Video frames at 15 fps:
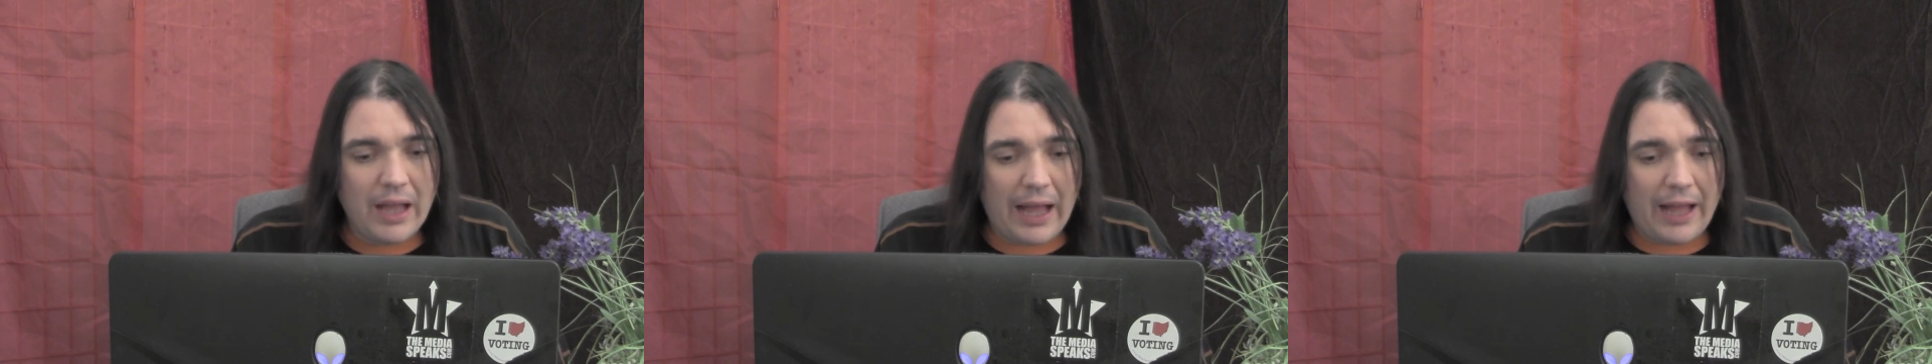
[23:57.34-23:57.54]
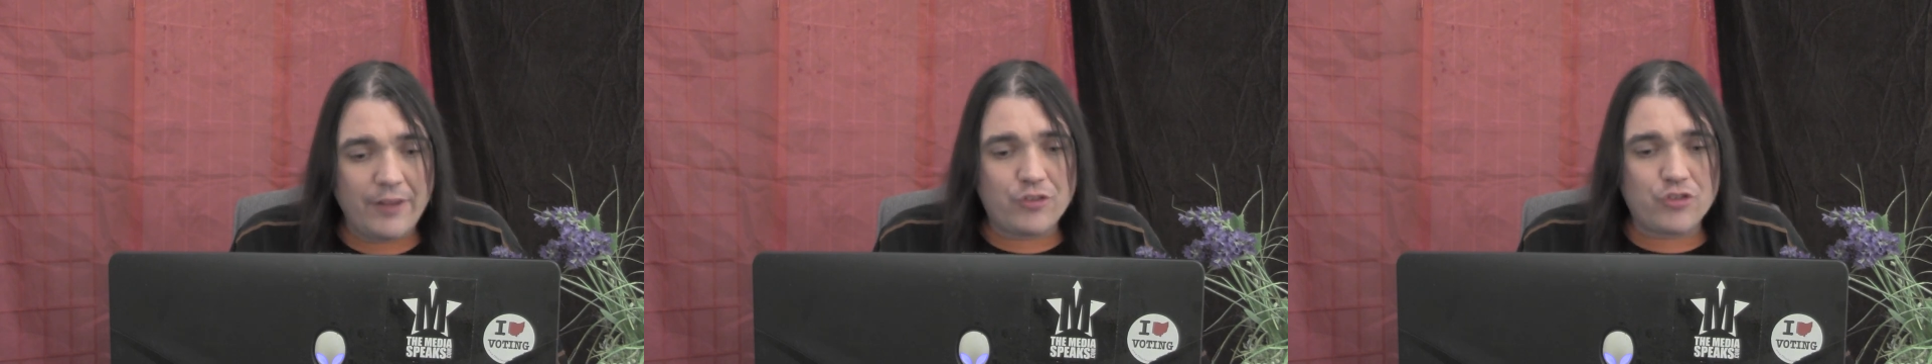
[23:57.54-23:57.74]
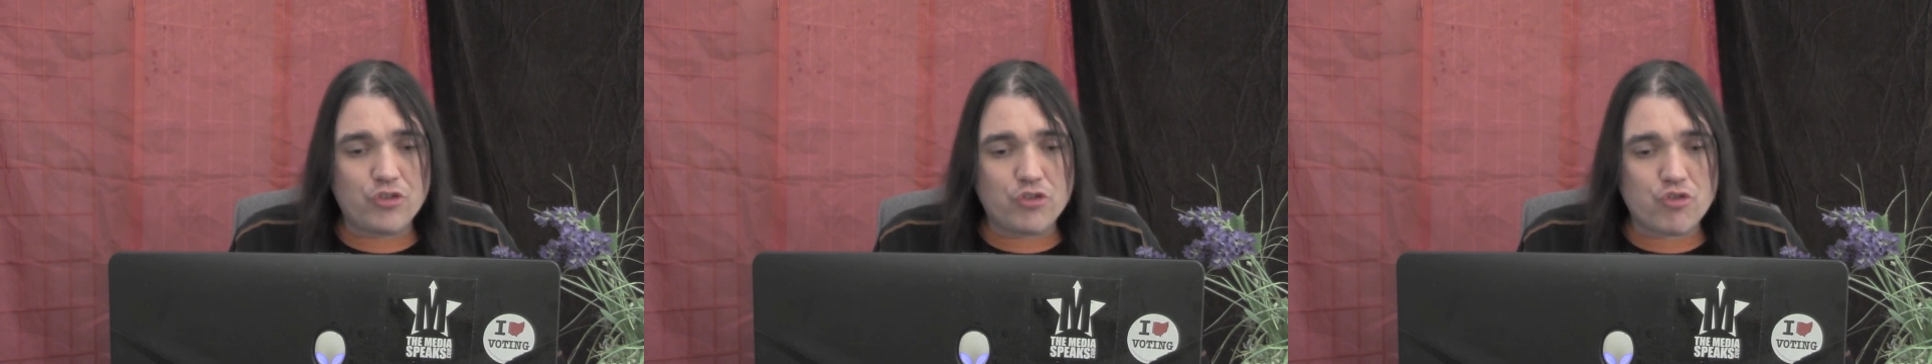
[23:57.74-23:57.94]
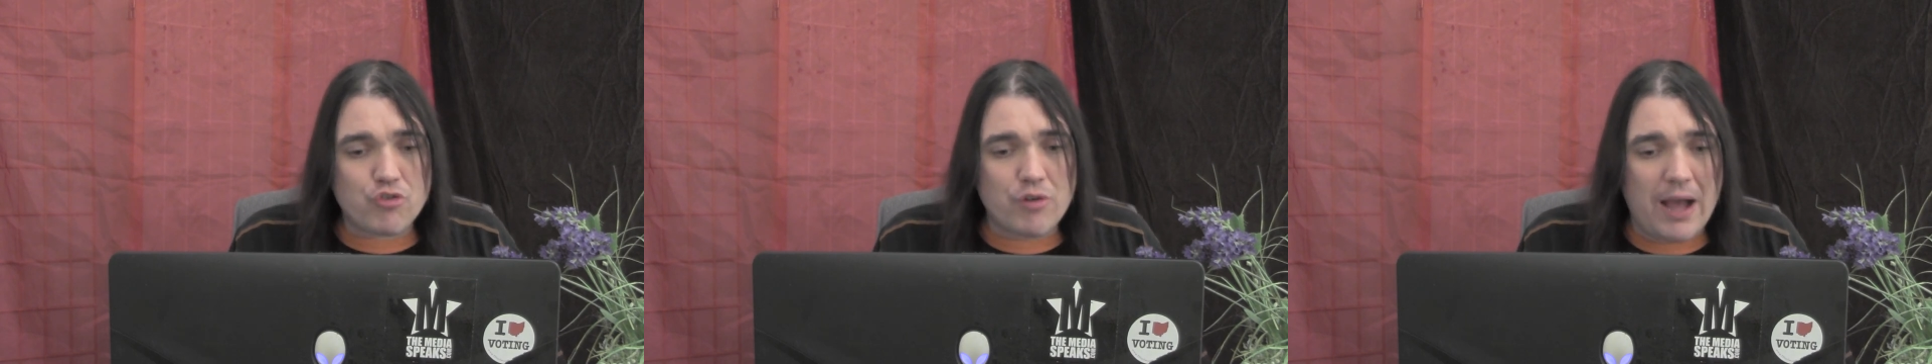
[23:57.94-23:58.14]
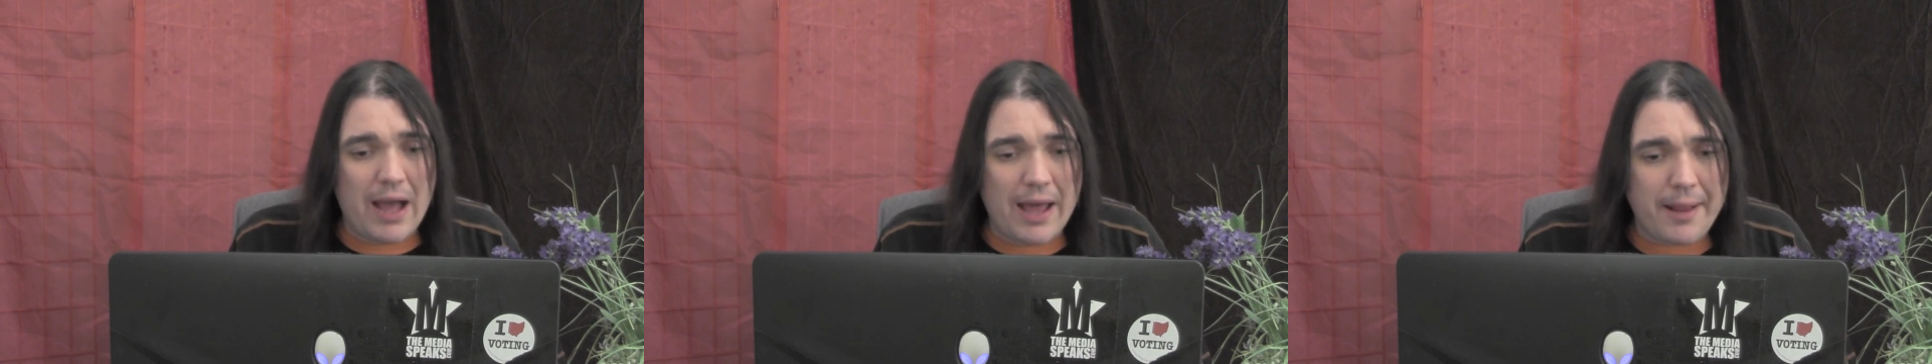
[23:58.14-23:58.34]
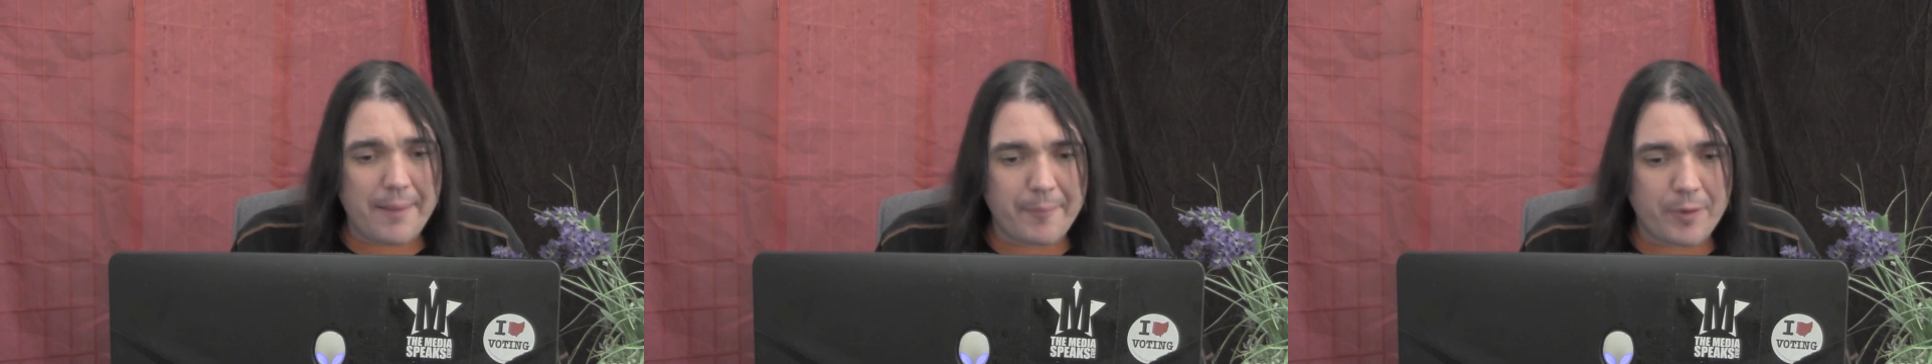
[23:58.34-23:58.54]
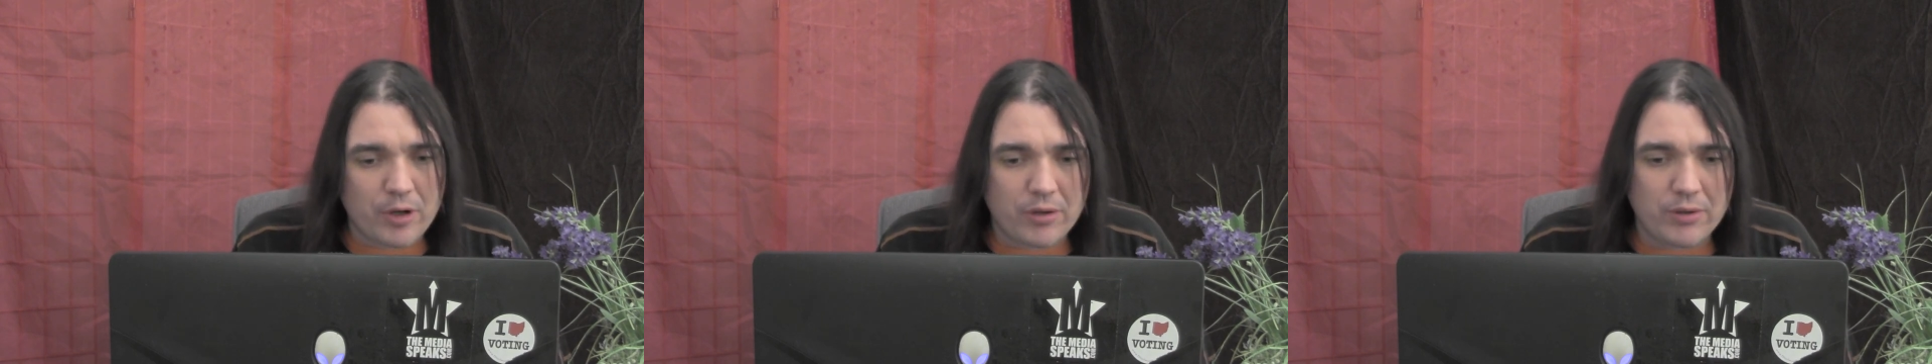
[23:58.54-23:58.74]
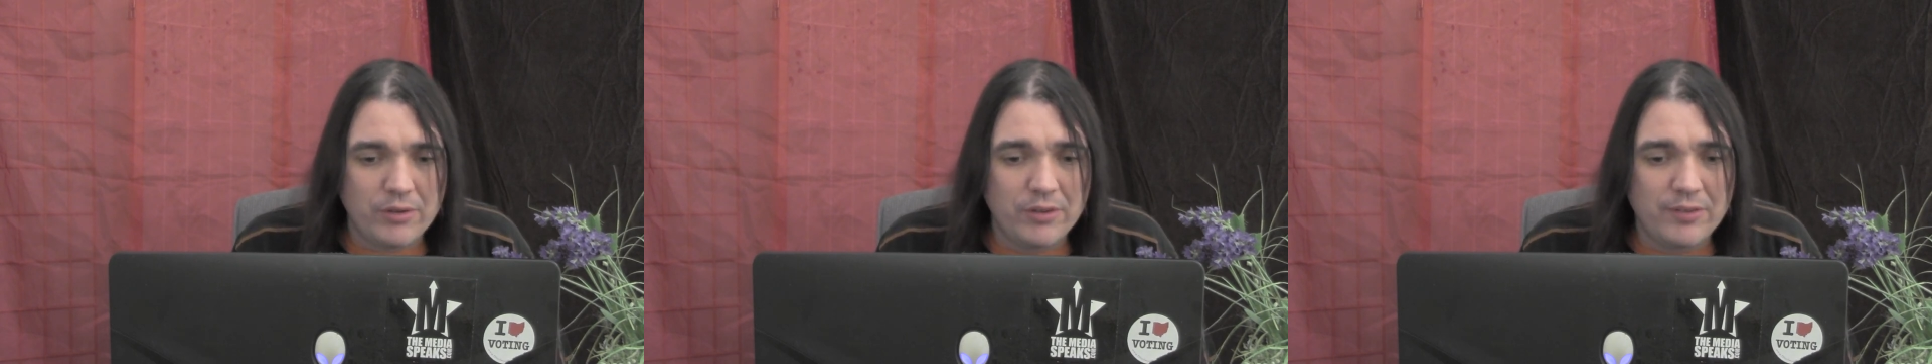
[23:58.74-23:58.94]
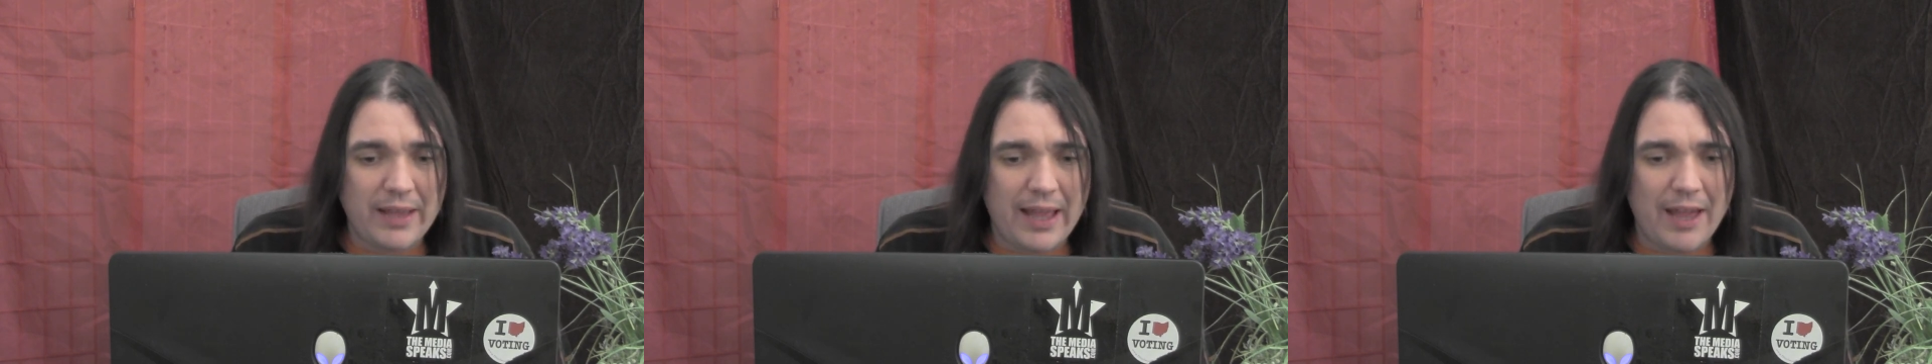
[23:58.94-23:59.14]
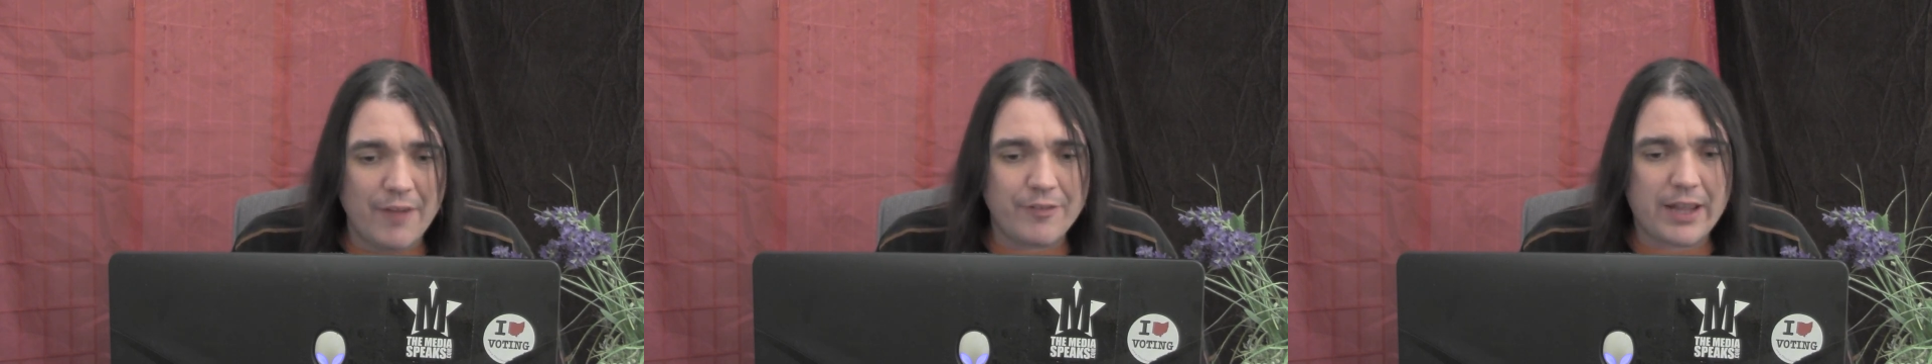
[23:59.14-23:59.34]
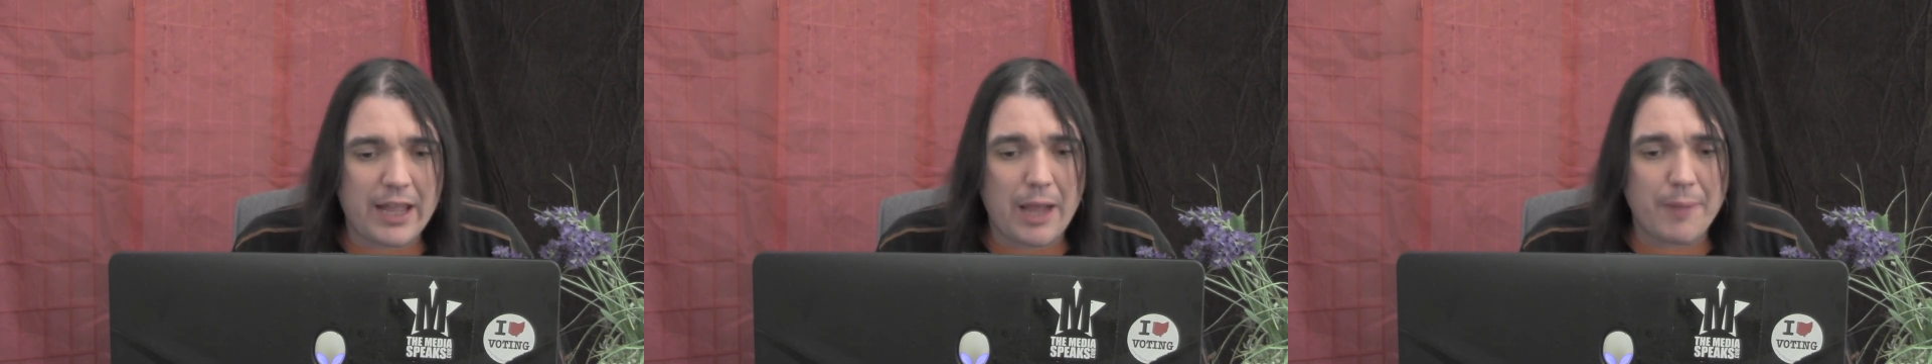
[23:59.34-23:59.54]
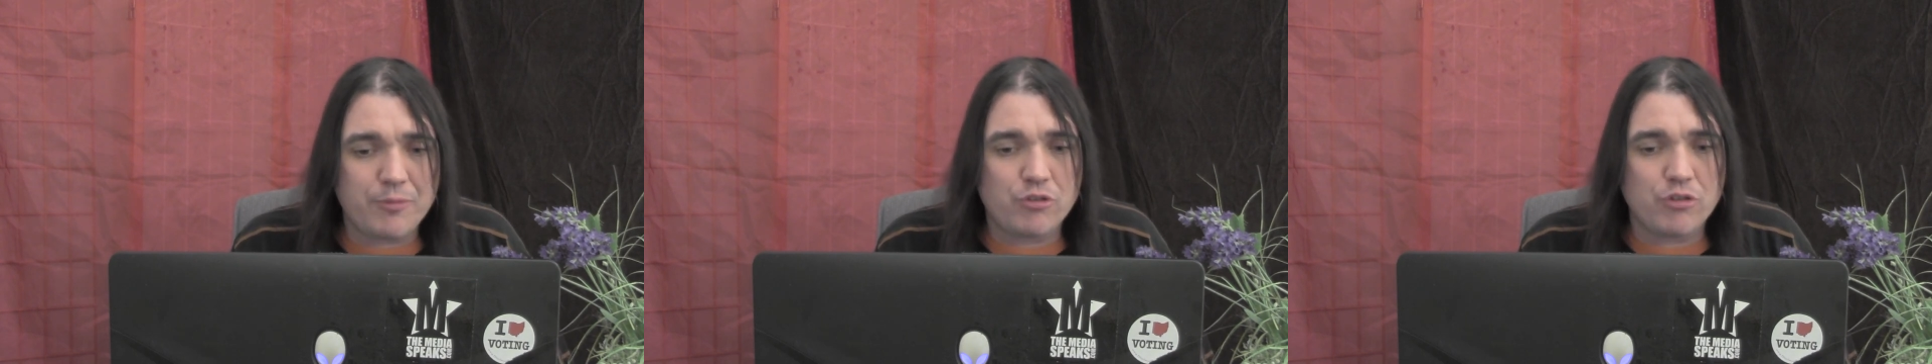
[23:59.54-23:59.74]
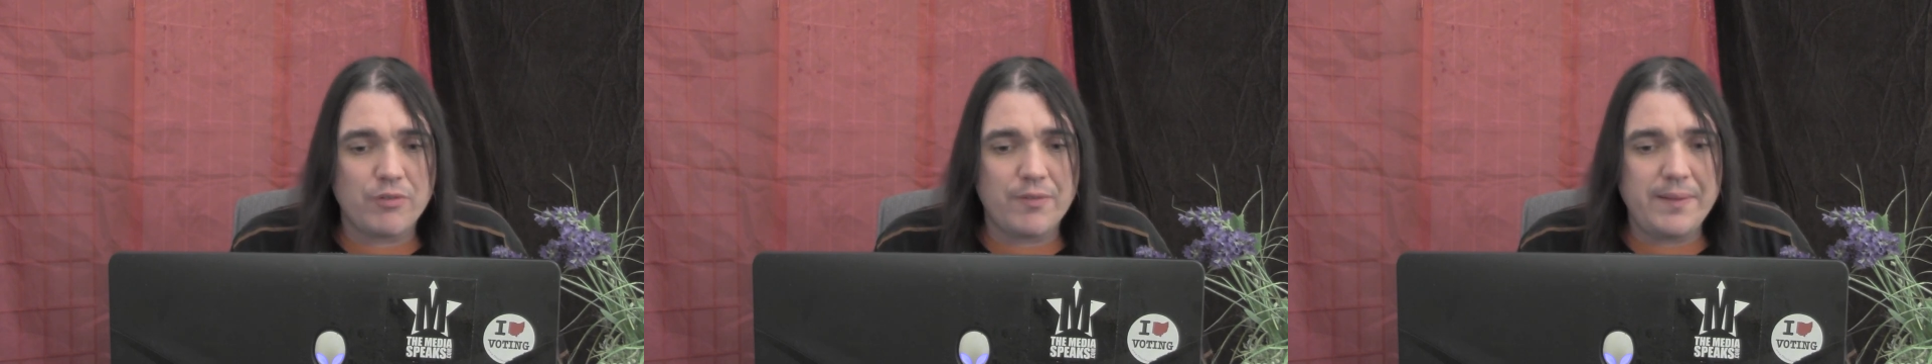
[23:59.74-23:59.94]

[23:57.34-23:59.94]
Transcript: Astronomers have captured